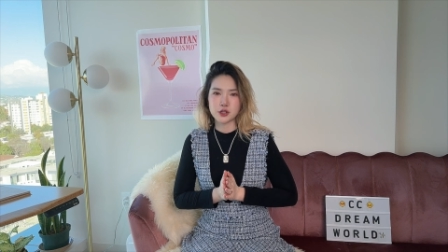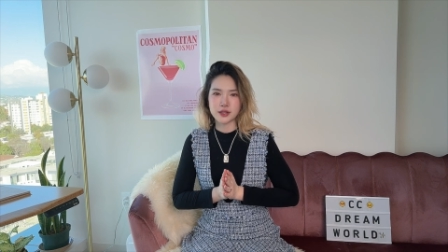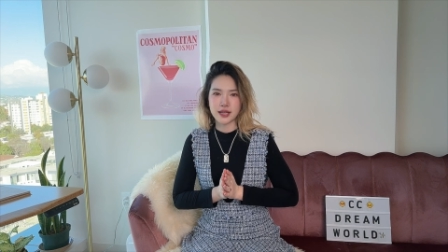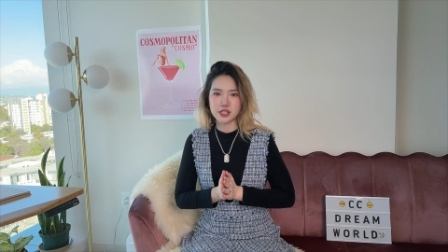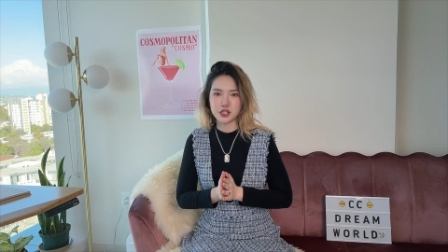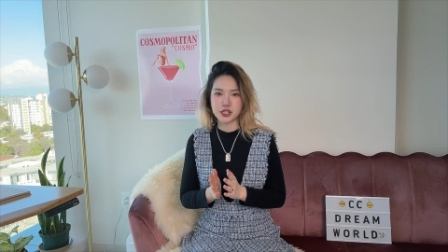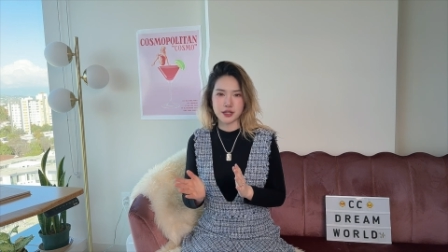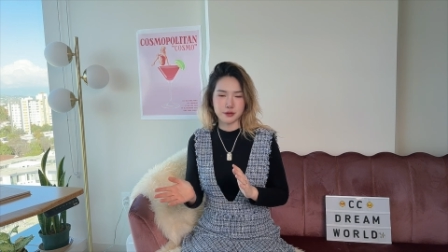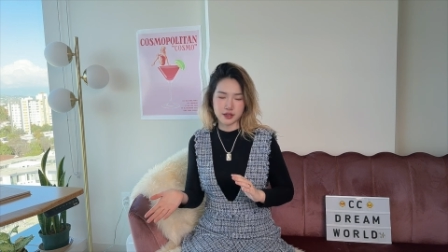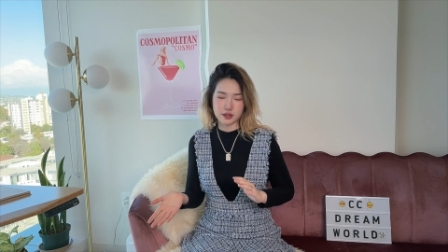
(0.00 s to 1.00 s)
intelligence
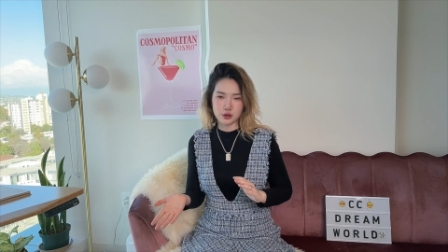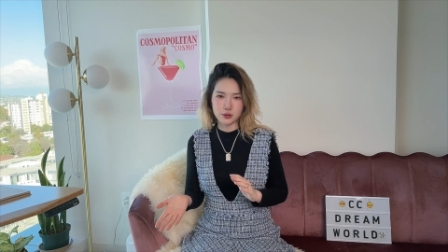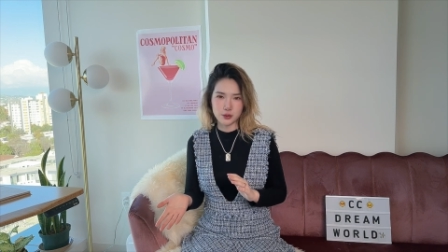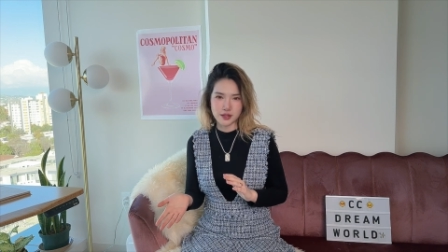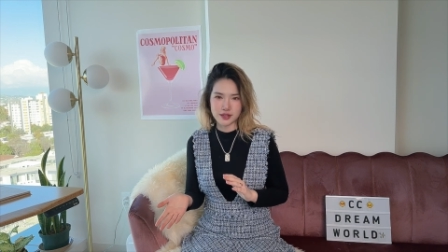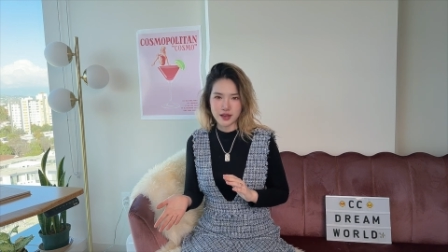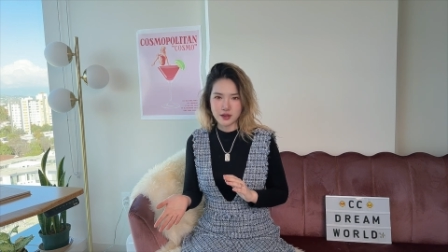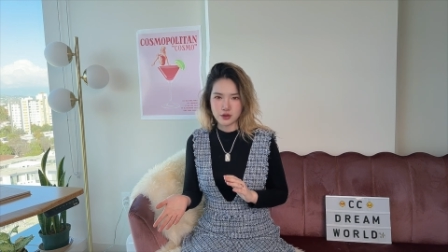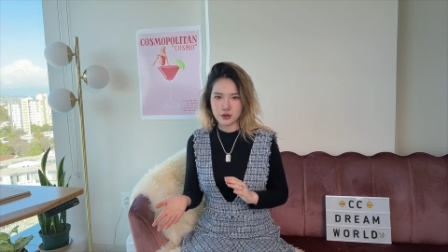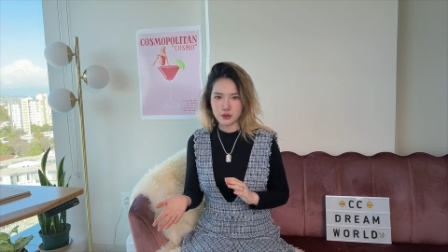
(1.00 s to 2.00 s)
generated tools
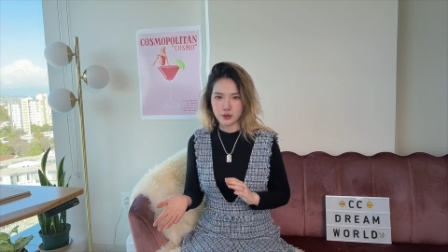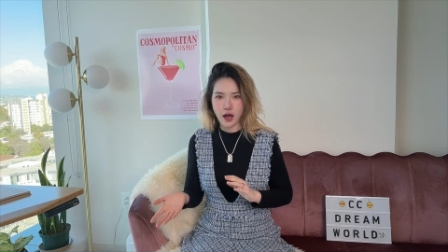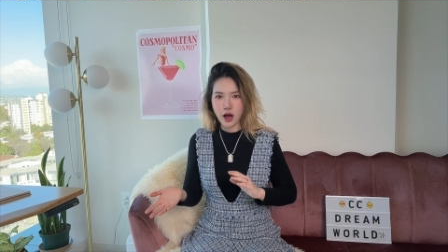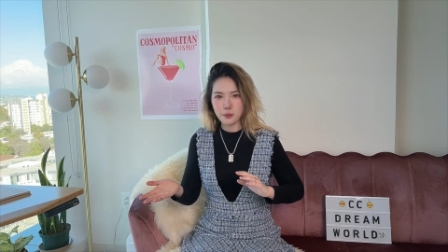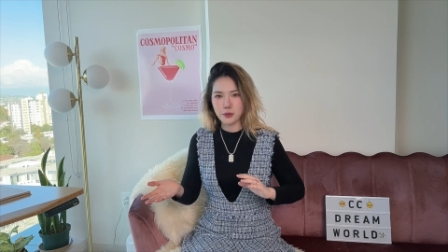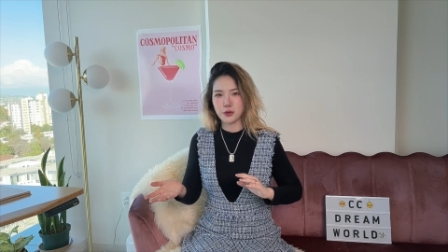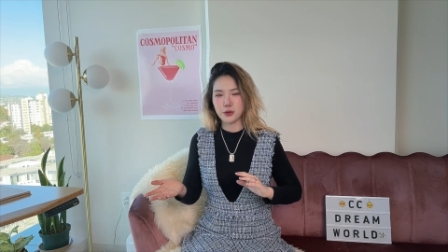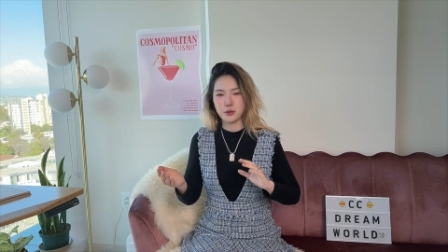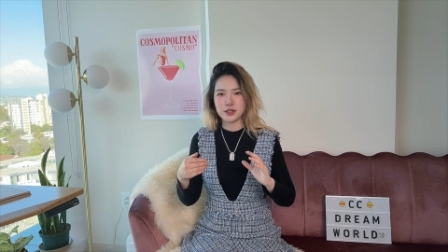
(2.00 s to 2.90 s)
to help you